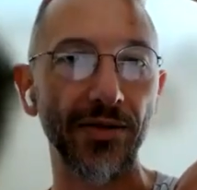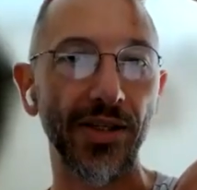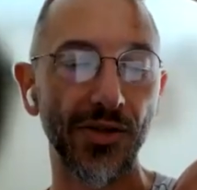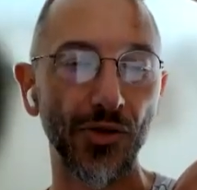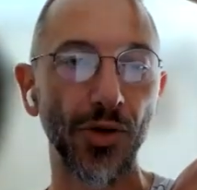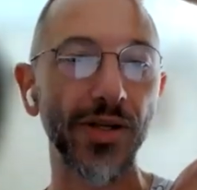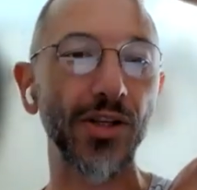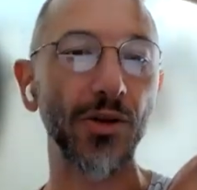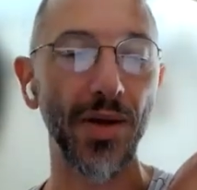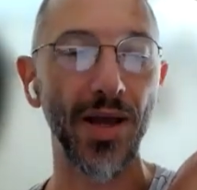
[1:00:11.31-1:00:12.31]
destroys
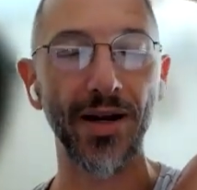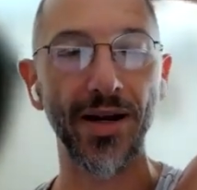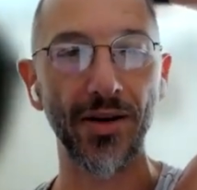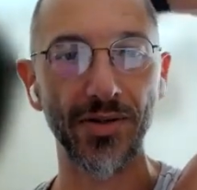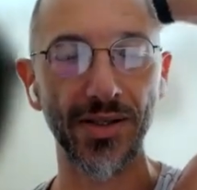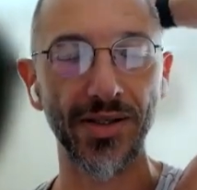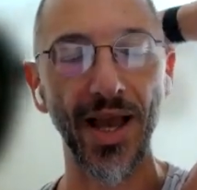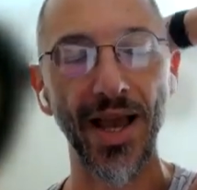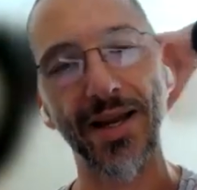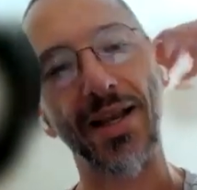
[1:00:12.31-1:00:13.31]
humanity or
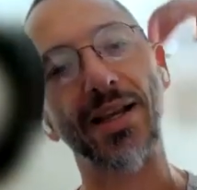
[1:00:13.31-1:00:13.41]
society